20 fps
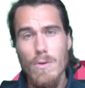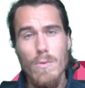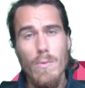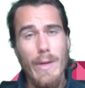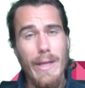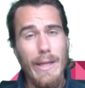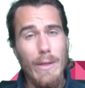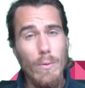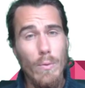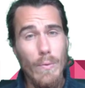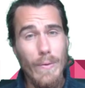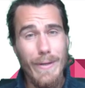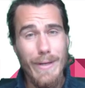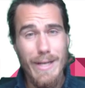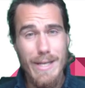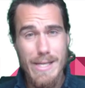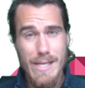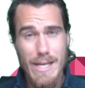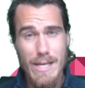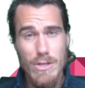where the
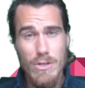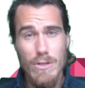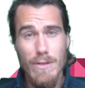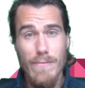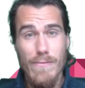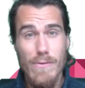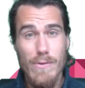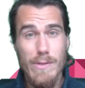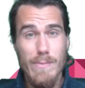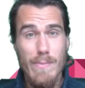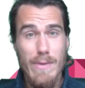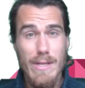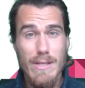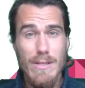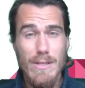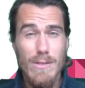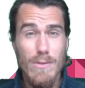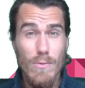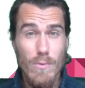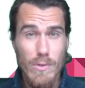organisation of your
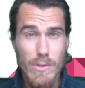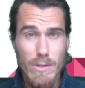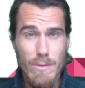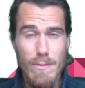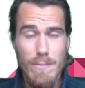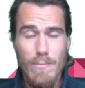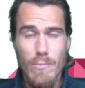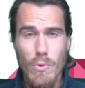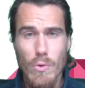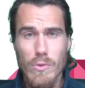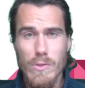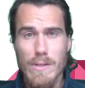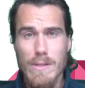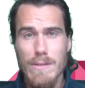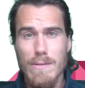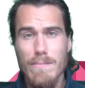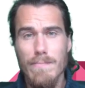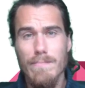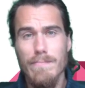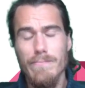speech is also
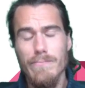important.